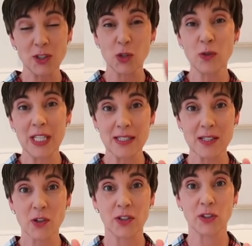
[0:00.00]
Two
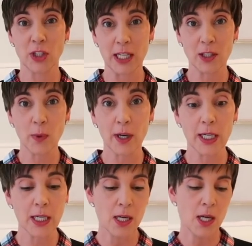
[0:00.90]
nieces are in
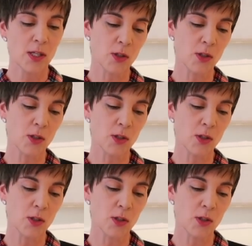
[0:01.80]
January, mm -hmm.